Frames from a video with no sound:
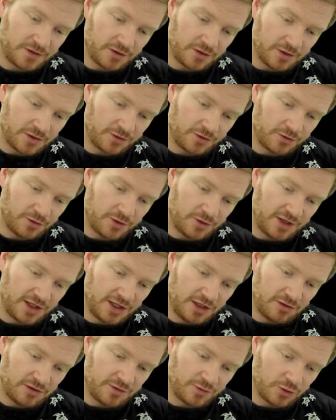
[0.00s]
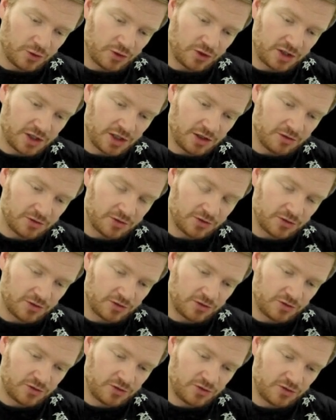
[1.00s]
Going through here, I've got current,
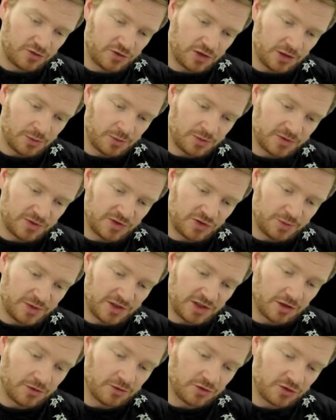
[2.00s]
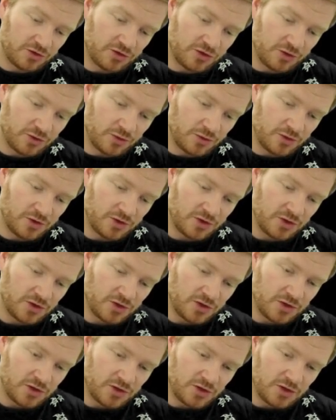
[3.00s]
well, this will be current two.
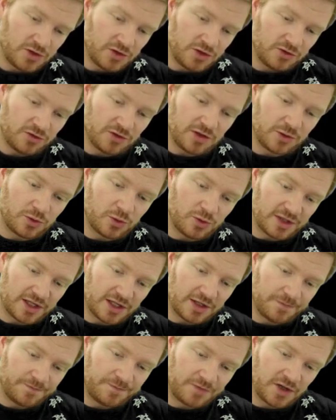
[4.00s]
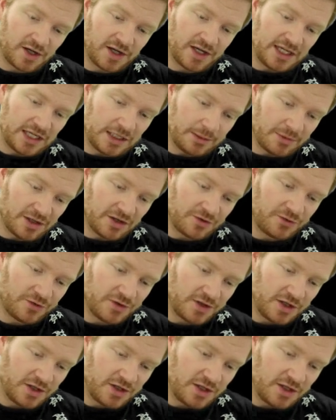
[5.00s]
So I'll call that IEMF.